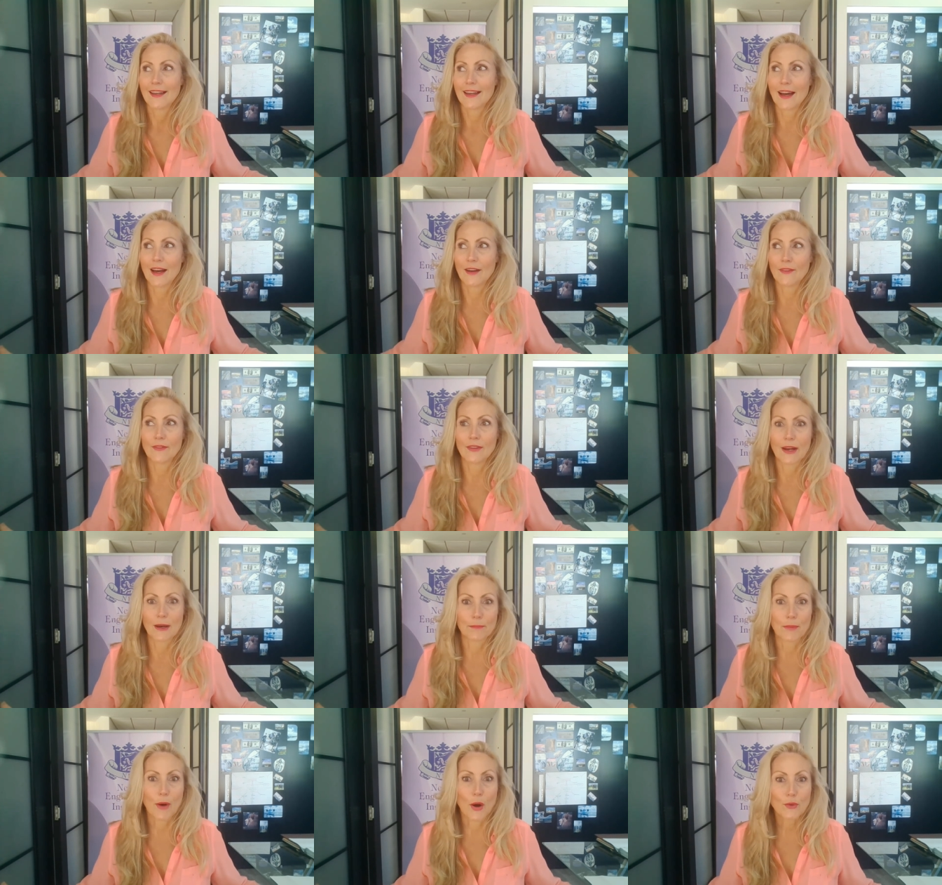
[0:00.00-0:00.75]

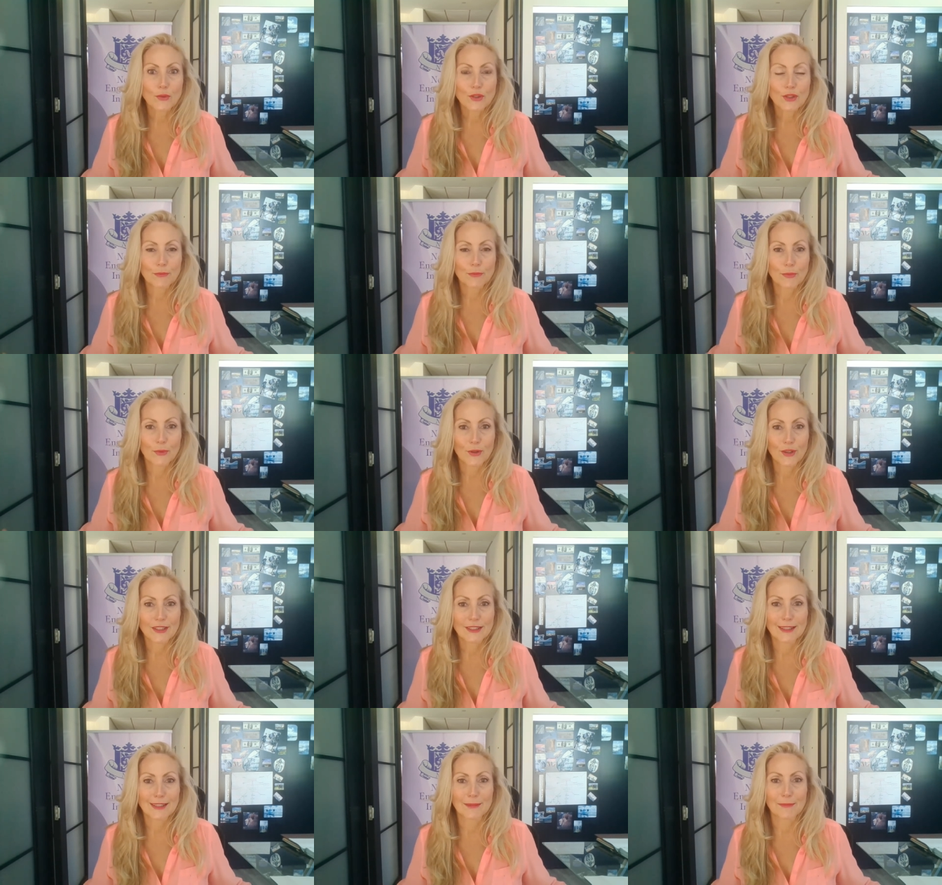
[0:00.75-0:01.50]
a poster
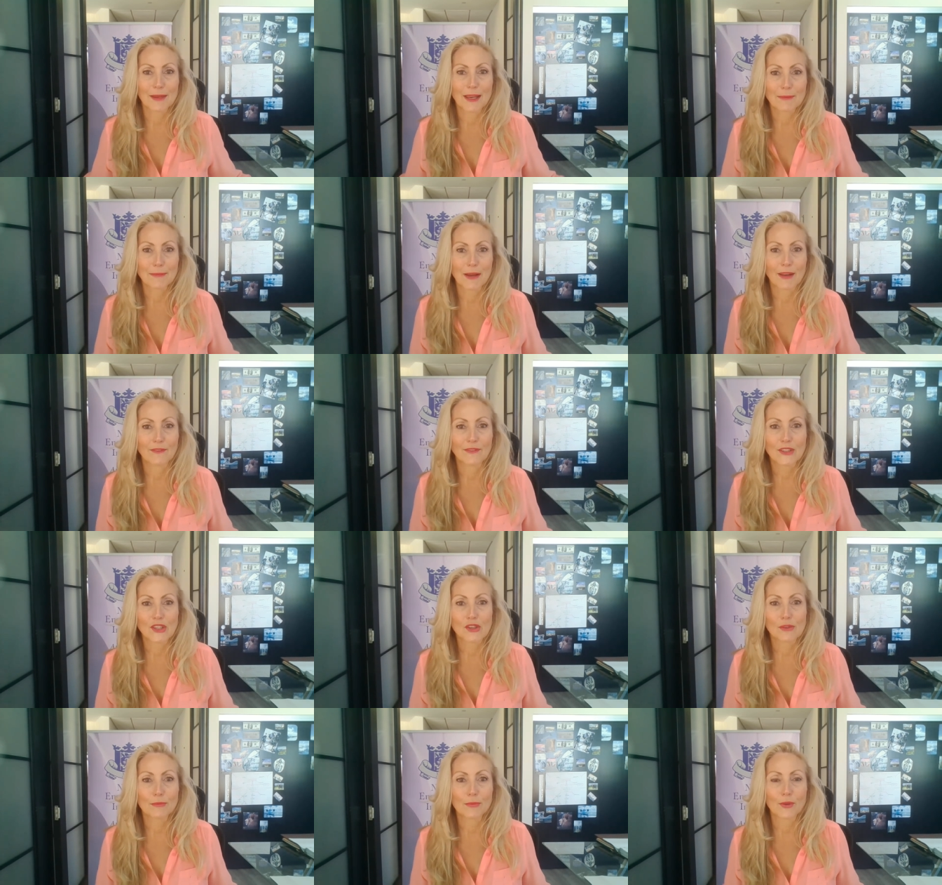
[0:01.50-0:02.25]
board to make my
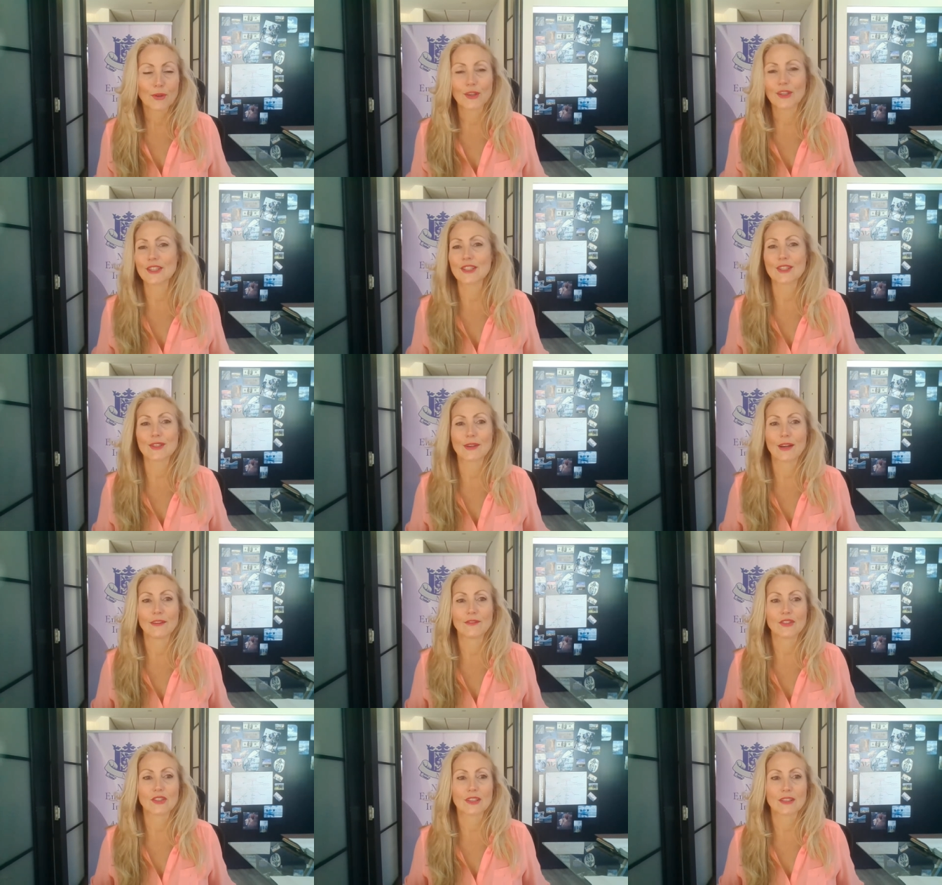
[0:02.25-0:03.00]
vision board, so
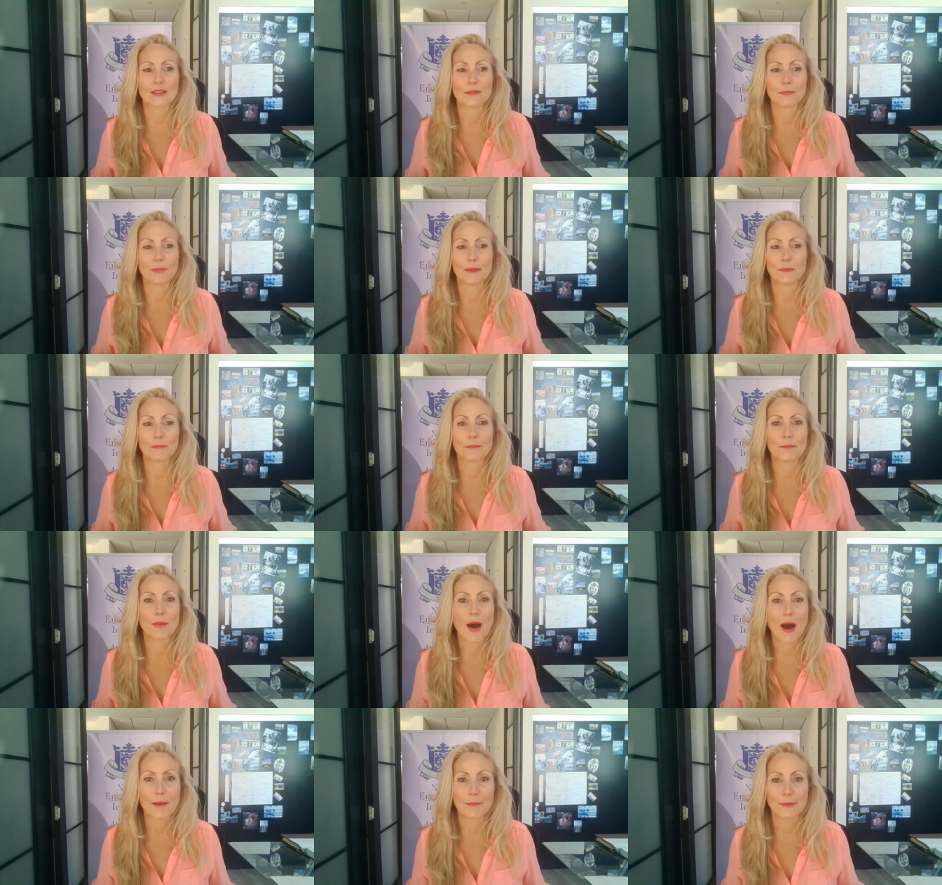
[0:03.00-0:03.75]
I've just been
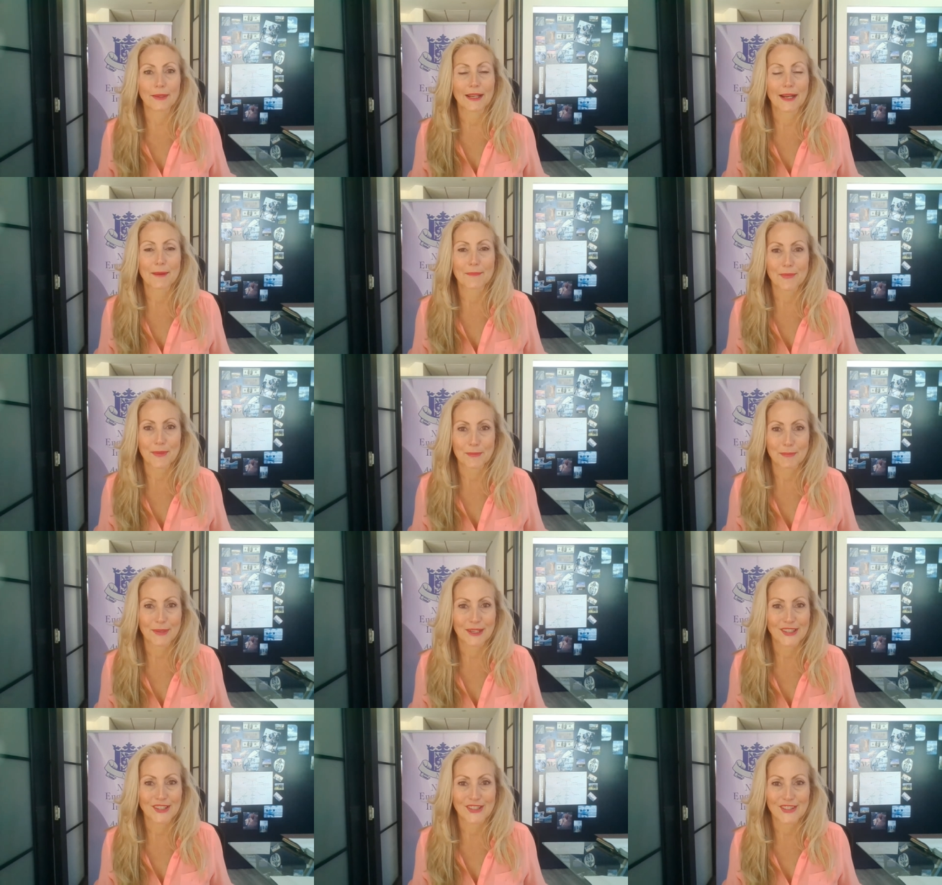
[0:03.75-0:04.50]
popping up the
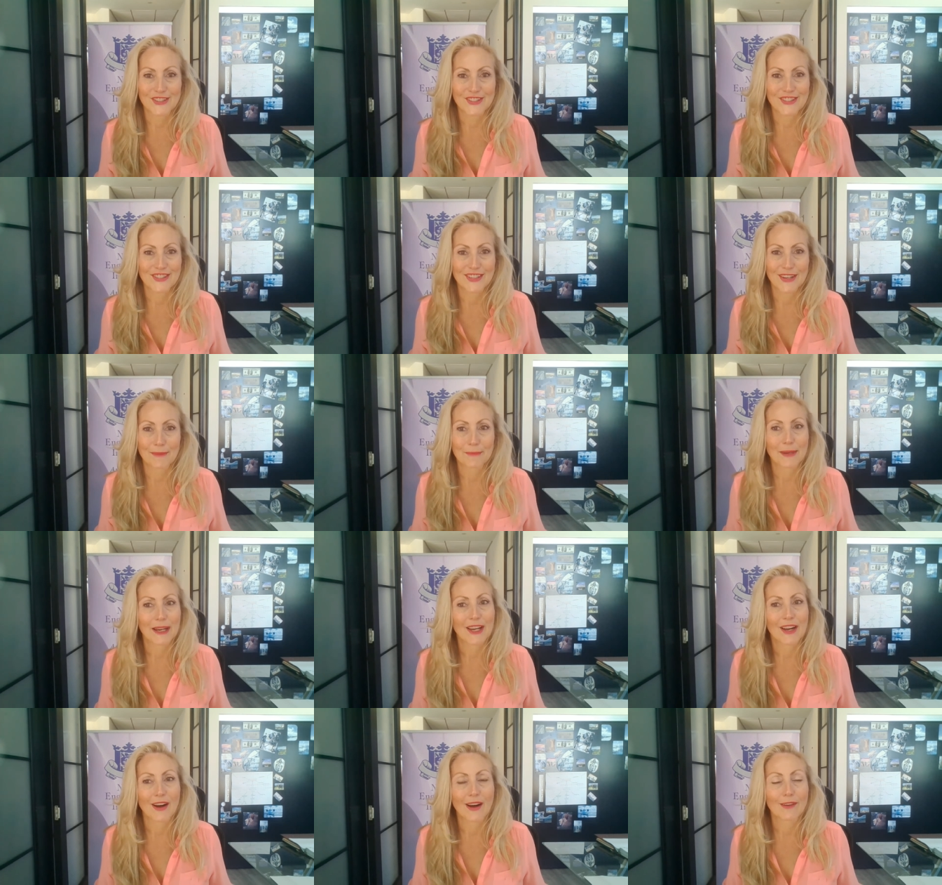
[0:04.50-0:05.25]
pictures on
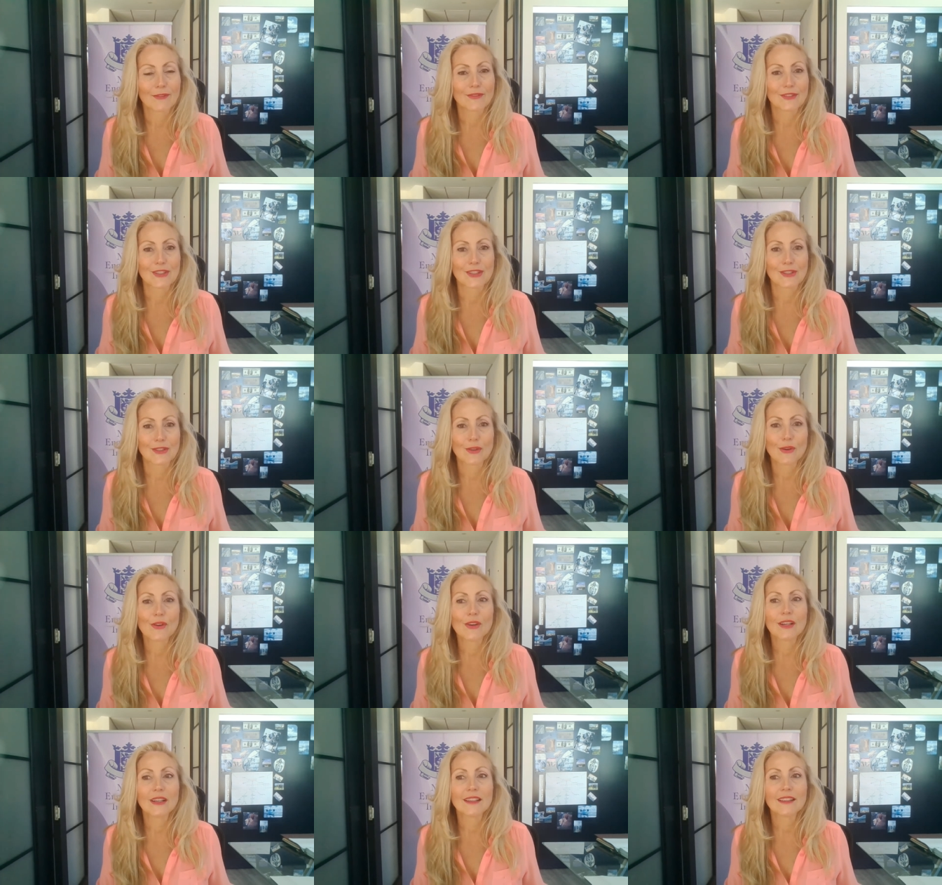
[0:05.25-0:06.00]
my office
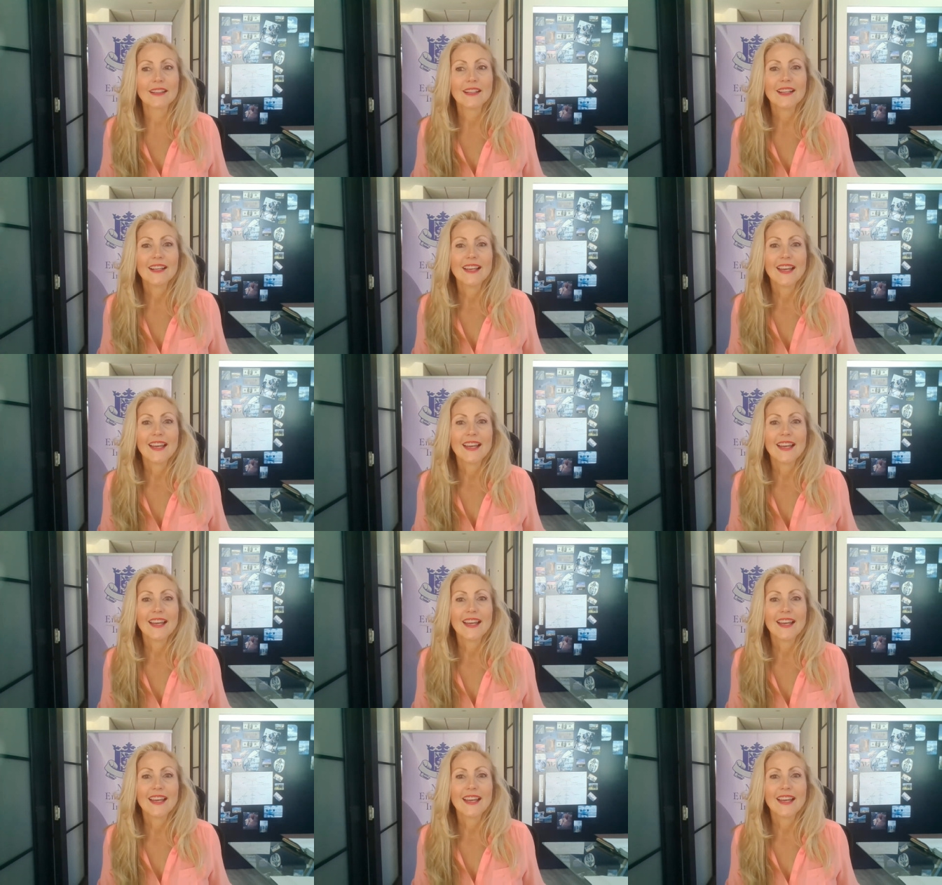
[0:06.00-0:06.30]
door,